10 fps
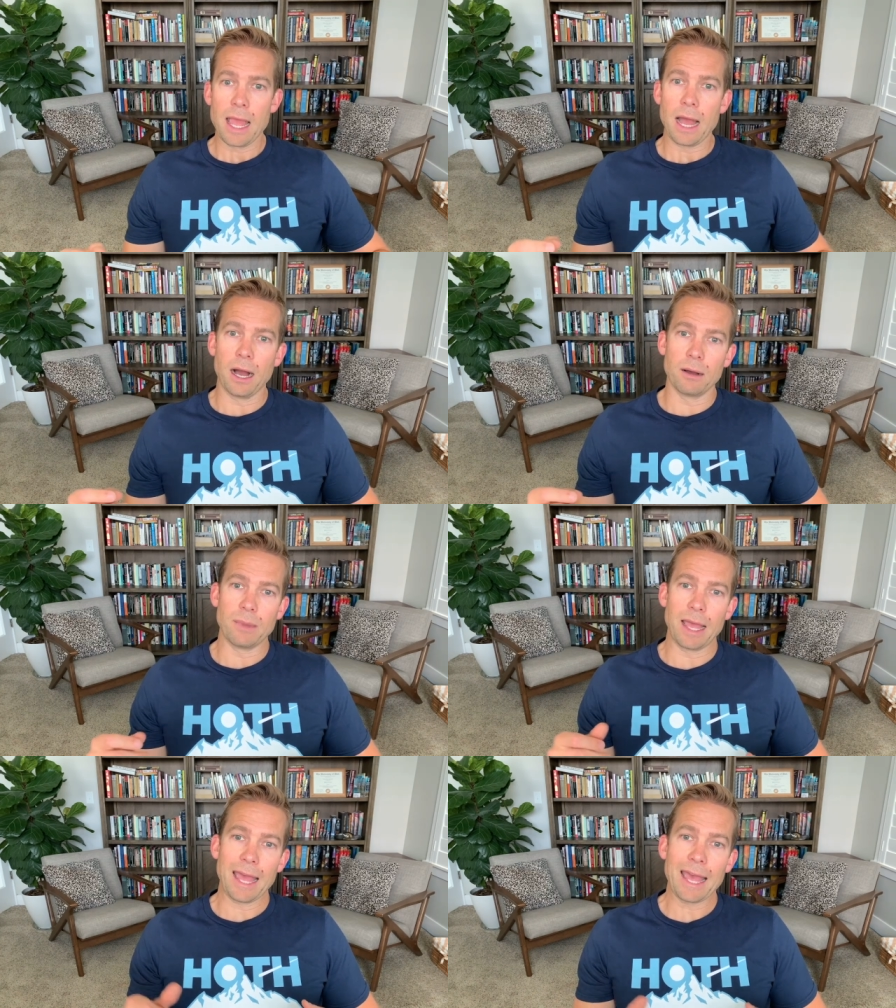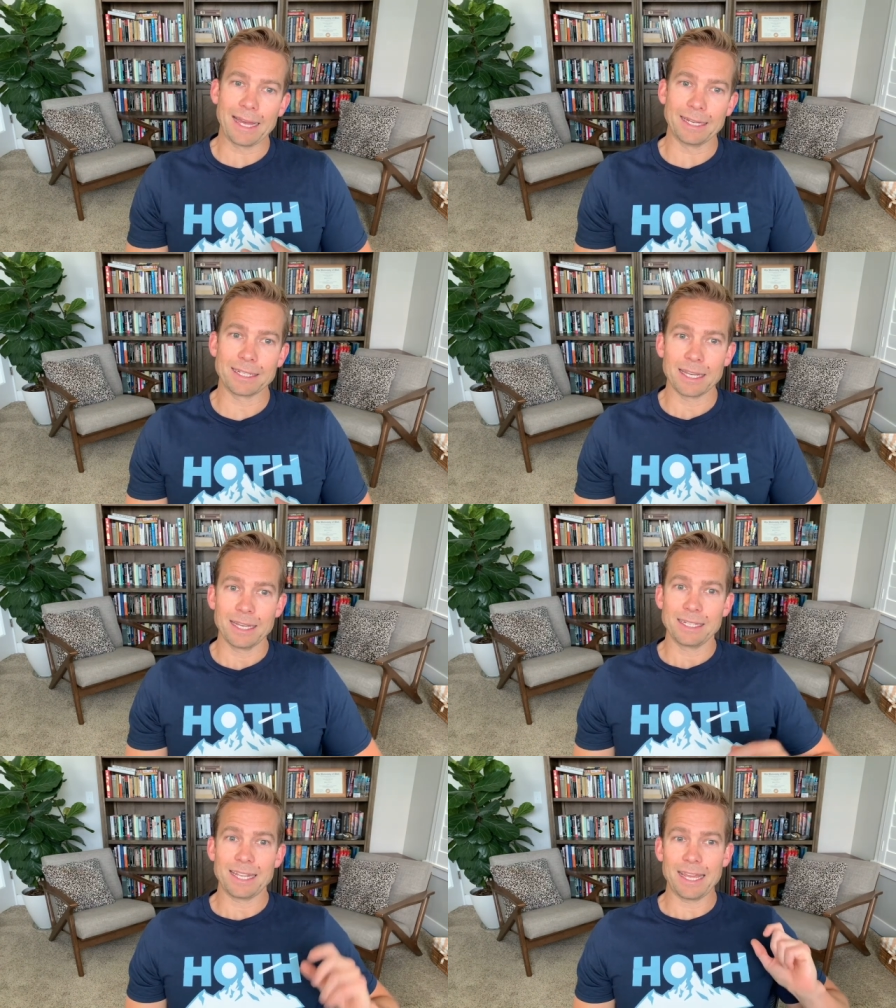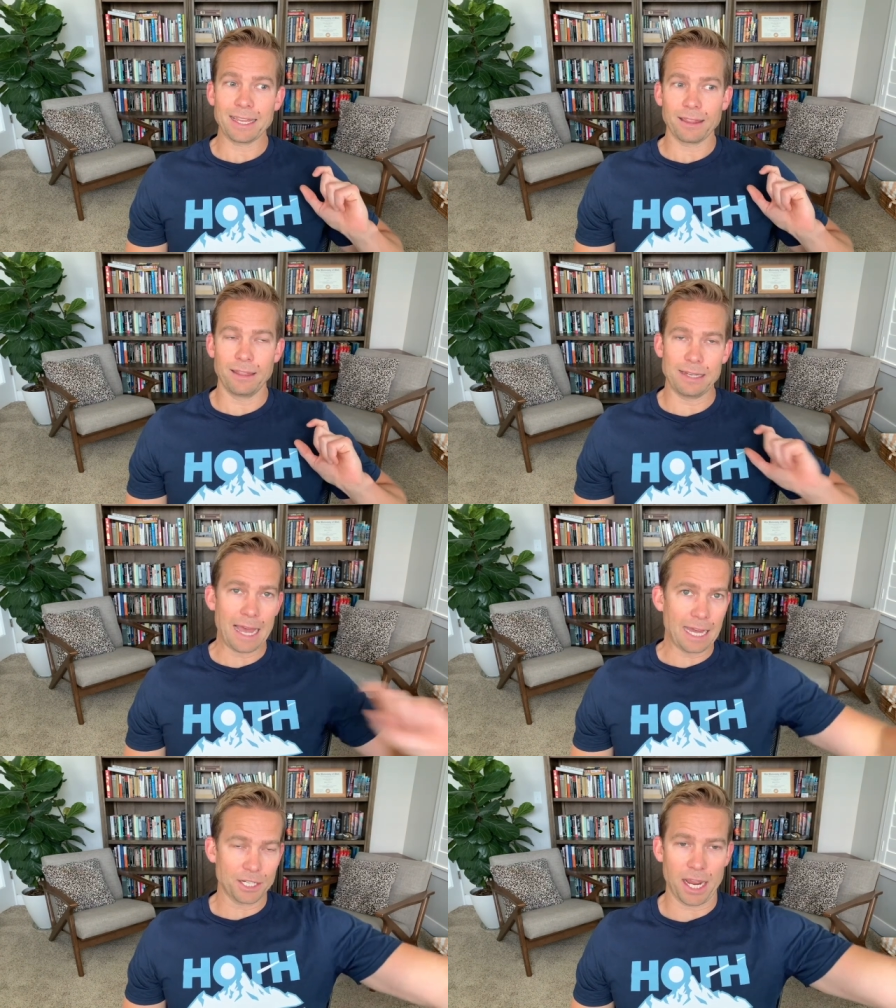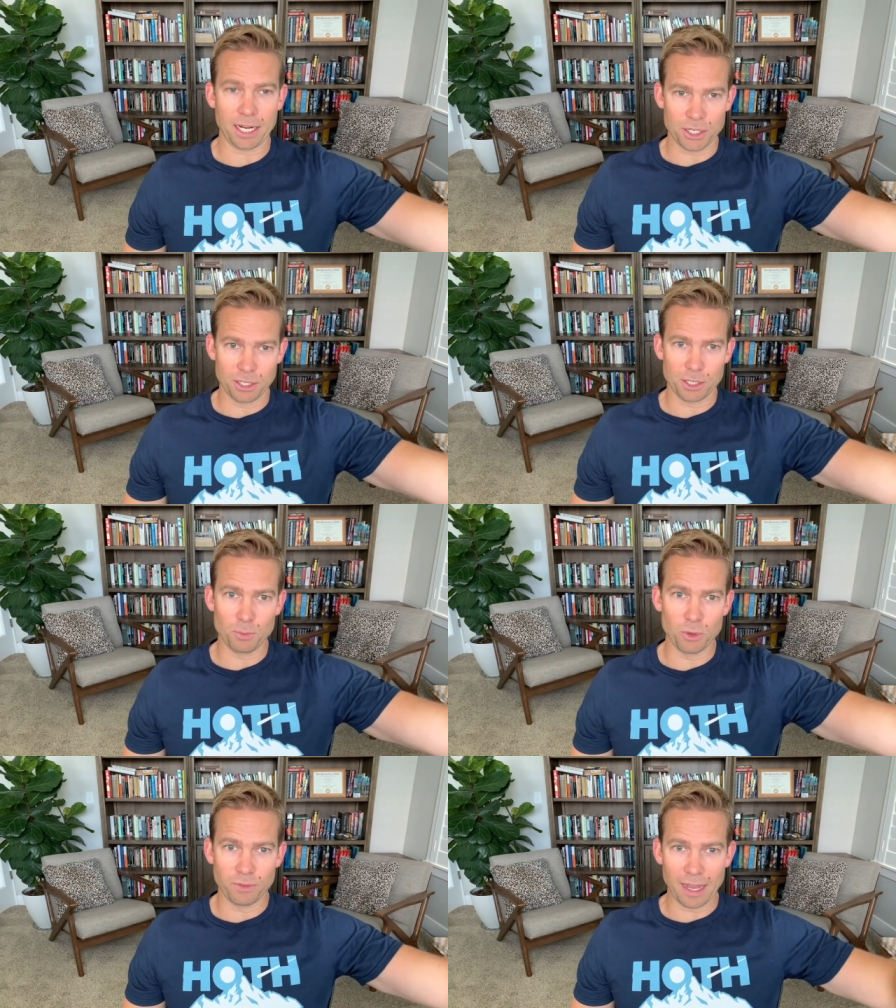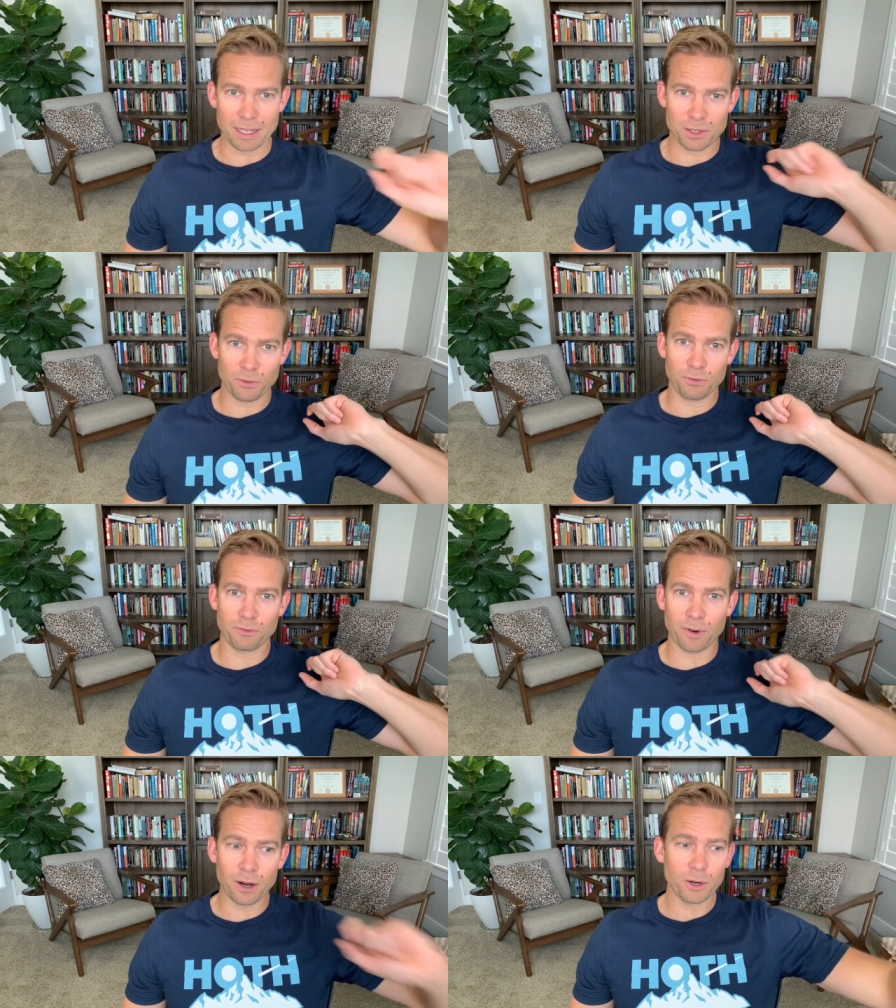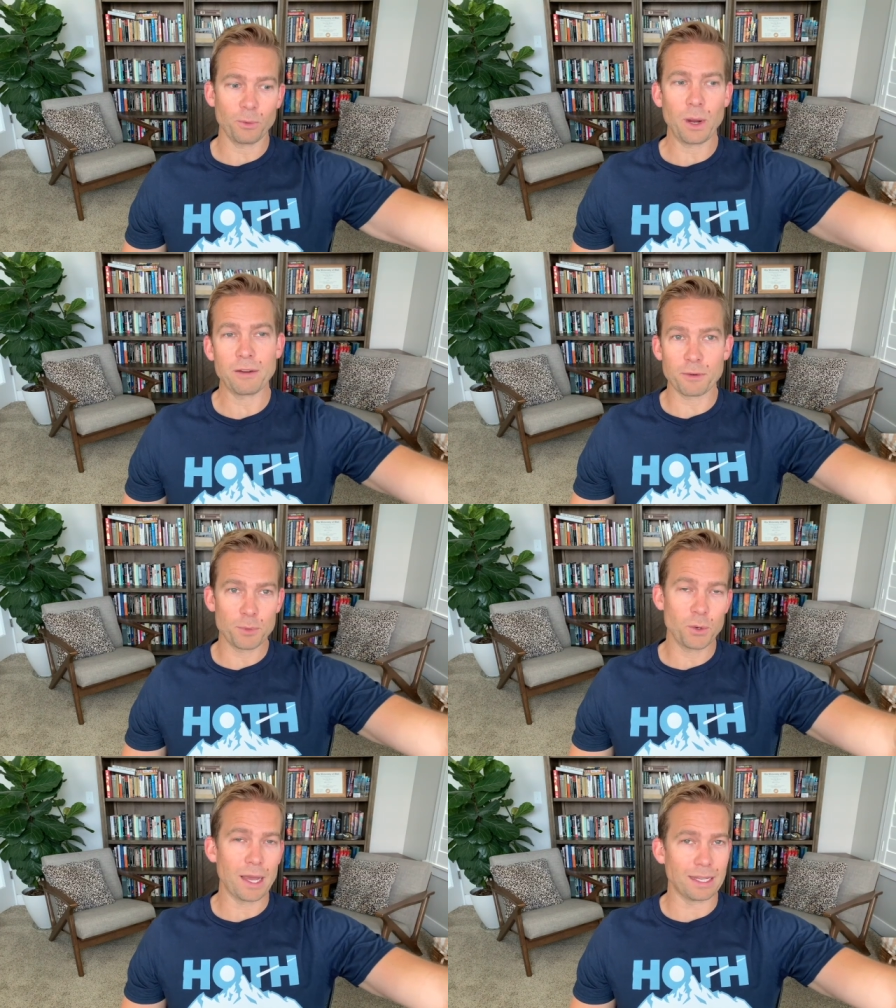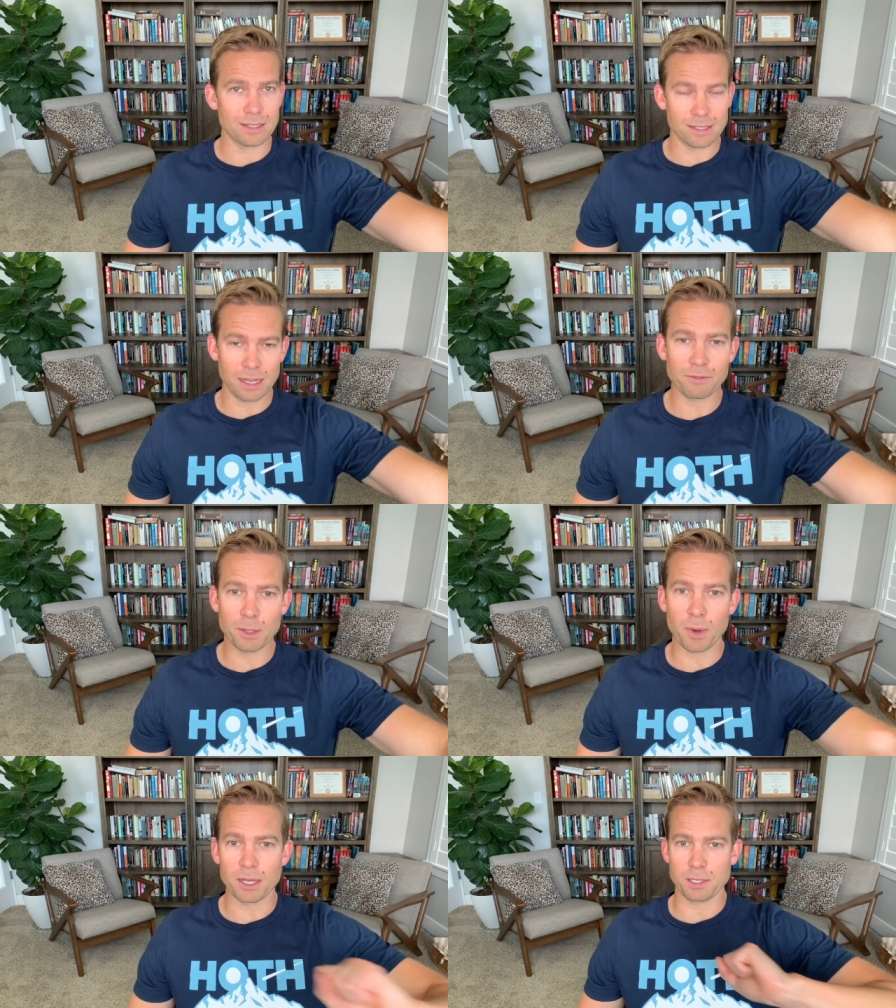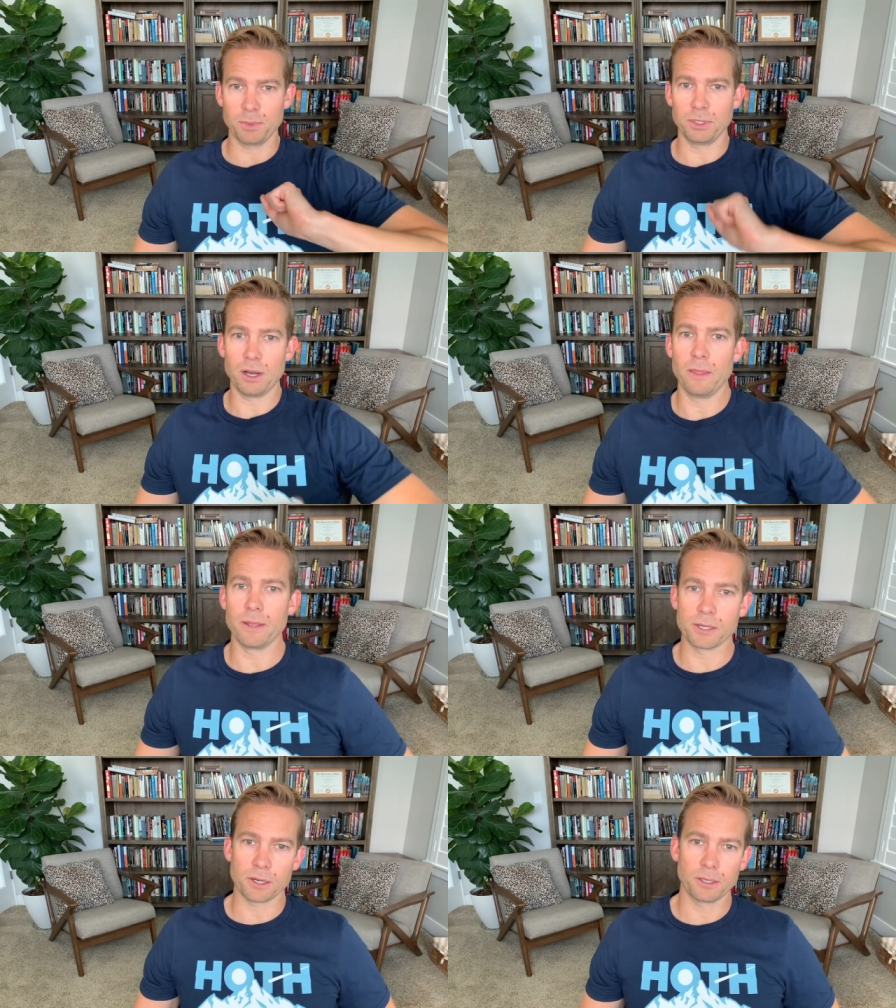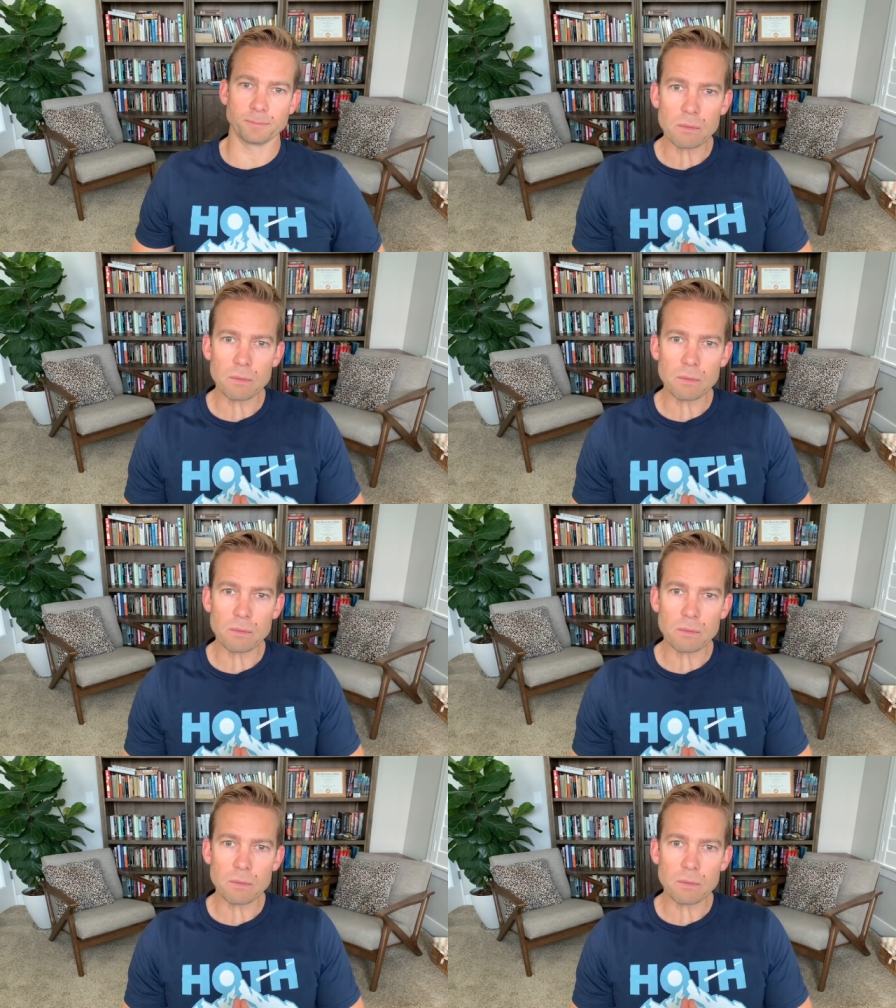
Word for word: and take the dash action to move as far away from you as safely possible on their turn.